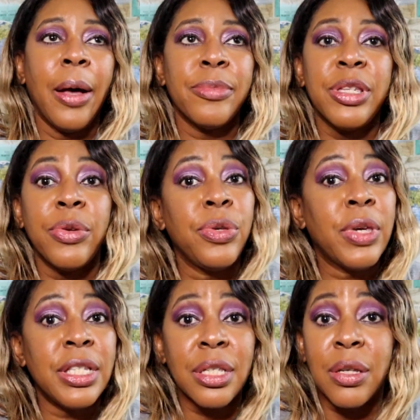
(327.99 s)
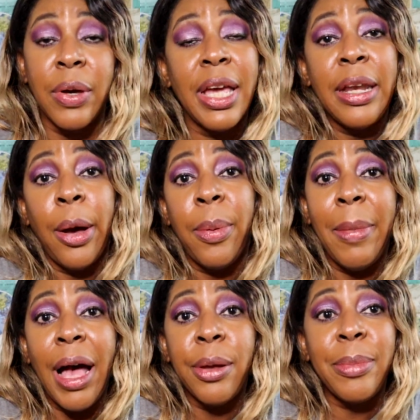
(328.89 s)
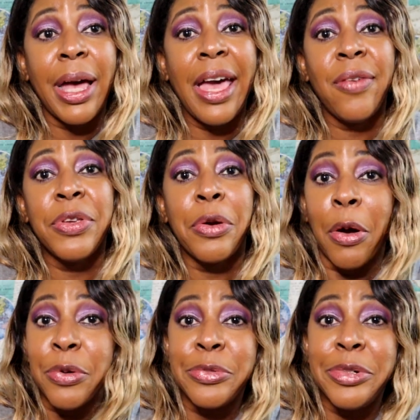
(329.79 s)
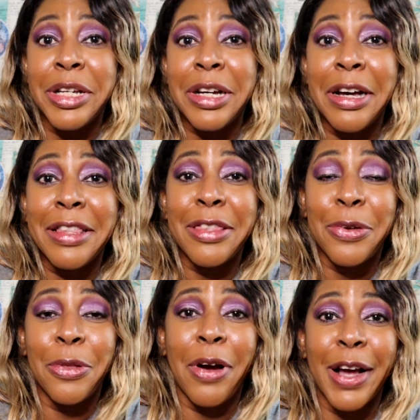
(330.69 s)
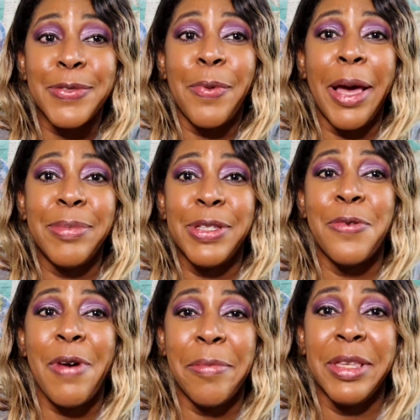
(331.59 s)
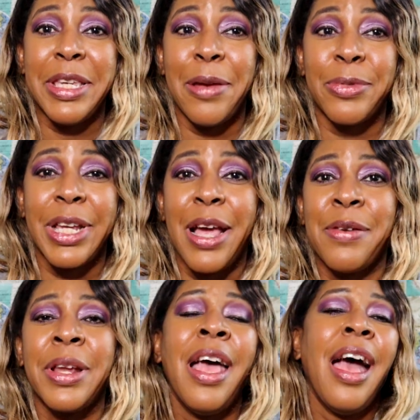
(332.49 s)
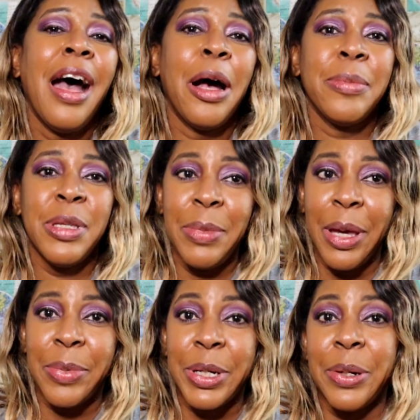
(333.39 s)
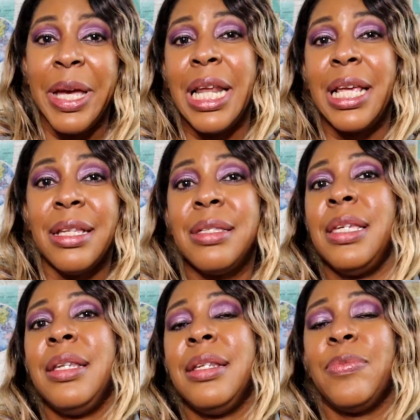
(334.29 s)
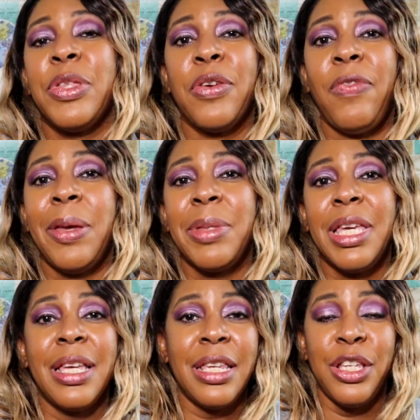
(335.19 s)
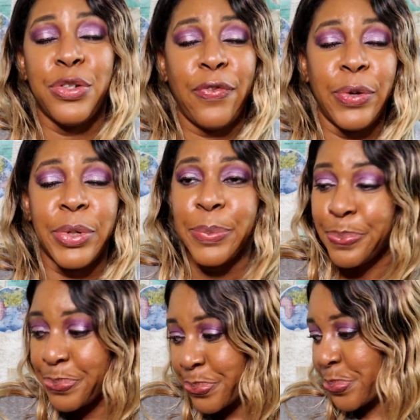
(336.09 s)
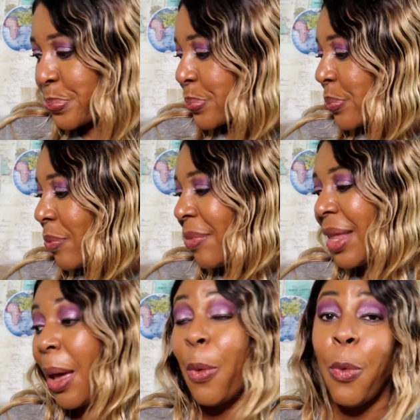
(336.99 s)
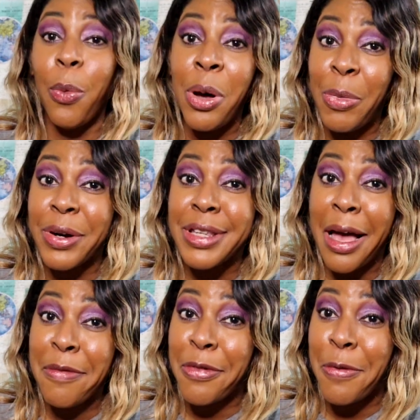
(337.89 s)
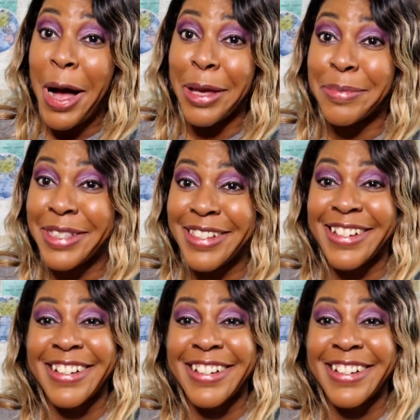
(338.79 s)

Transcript: So you can just go ahead and help them out by having your own Clorox wipes to wipe the table down, to be able to go ahead and get seated with your family and eat your food. One more time for wipes.